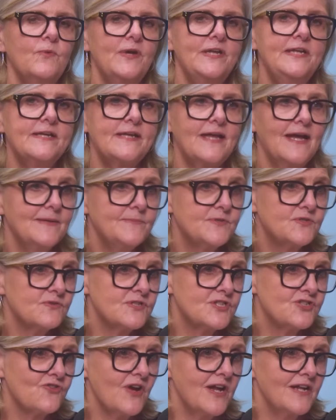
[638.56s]
When he came to
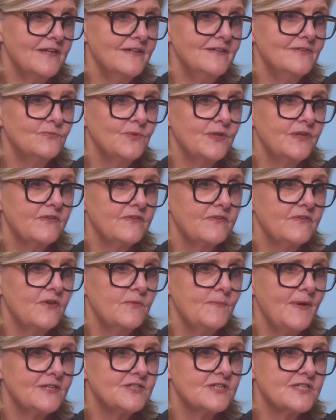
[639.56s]
Australia with Her
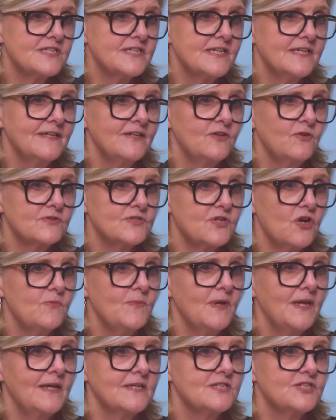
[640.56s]
Majesty in
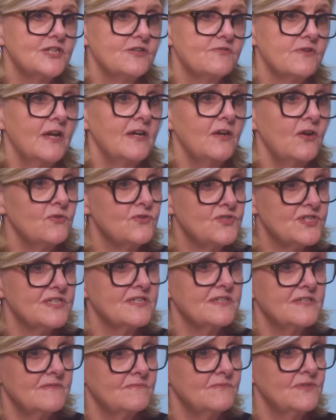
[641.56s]
October last year, and I
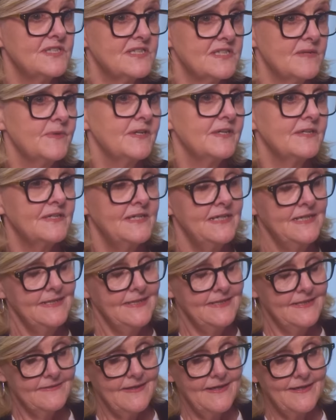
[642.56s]
hosted with Simeon
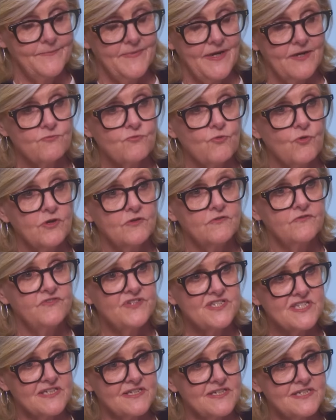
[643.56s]
a royal
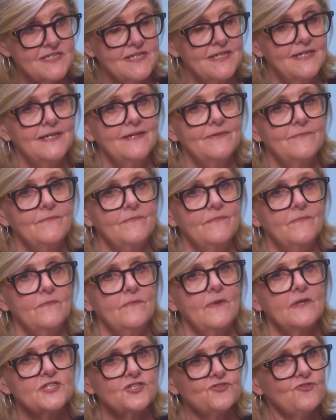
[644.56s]
visit,
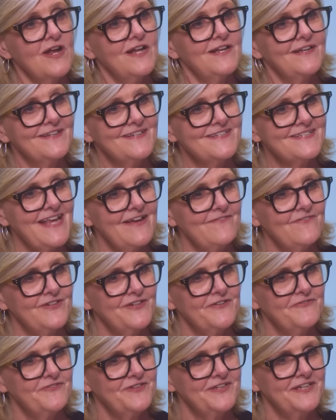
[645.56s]
Australians have
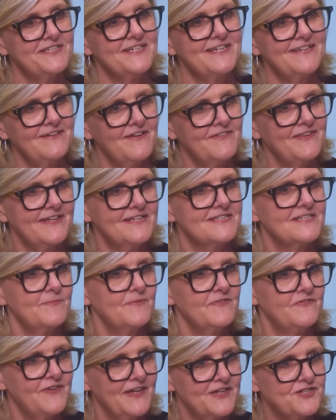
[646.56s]
an affinity and I think some
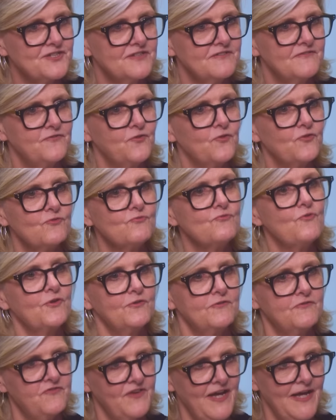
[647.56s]
affection for the
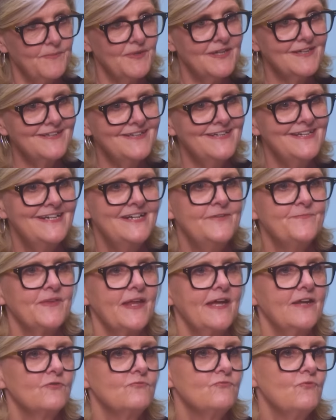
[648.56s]
royal family,
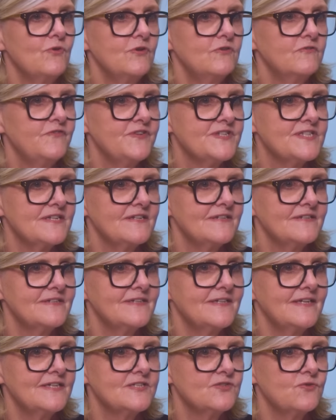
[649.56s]
and a royal visit
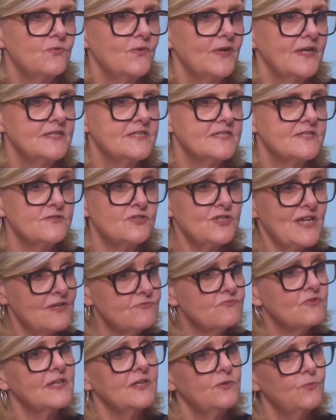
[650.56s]
is always
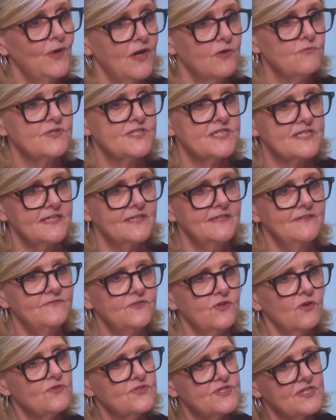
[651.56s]
generally well received.
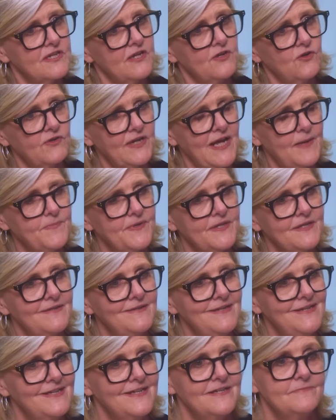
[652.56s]
Those that are not
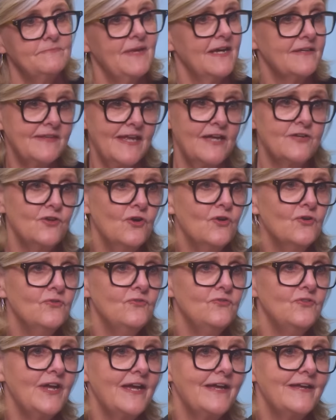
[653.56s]
happy make that
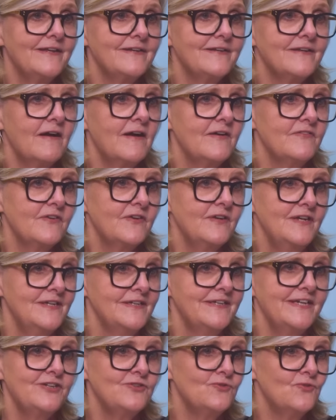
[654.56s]
known and either
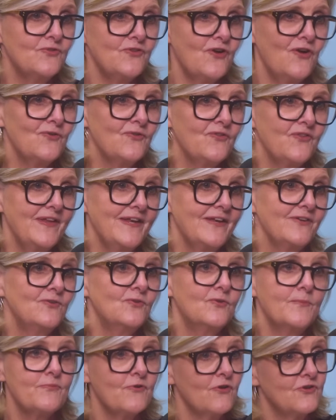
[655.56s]
ignore the whole thing
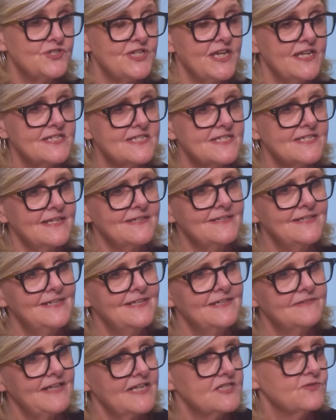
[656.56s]
or protest, and
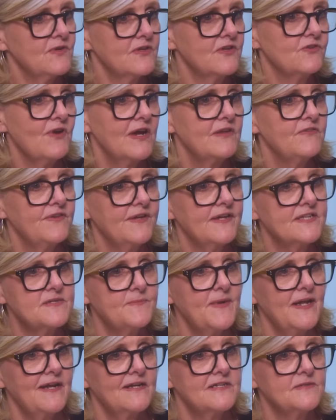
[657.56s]
that's one of the great things
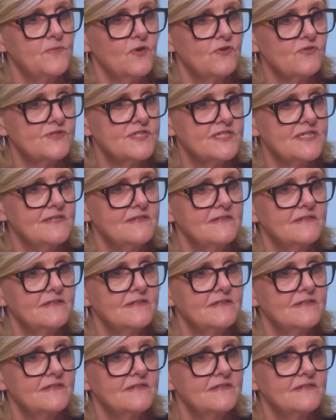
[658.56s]
about our democracy,